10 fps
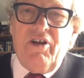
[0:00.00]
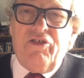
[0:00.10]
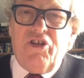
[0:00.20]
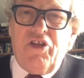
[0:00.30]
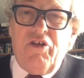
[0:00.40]

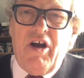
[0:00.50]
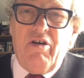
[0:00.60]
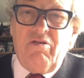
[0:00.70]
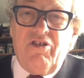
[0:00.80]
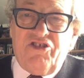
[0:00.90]
to their
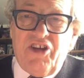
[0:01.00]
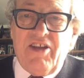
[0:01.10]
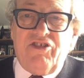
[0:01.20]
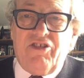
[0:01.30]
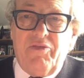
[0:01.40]
own
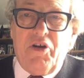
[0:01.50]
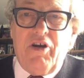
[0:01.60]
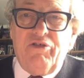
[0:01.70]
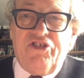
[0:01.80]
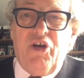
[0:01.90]
sense of their
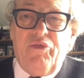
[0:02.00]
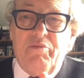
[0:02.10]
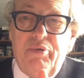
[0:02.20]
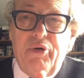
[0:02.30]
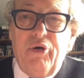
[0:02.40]
own
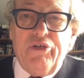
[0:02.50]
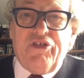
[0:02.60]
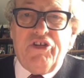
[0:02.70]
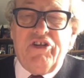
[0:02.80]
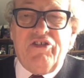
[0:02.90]

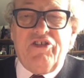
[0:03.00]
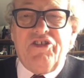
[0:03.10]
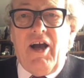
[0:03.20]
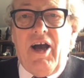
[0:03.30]
self-importance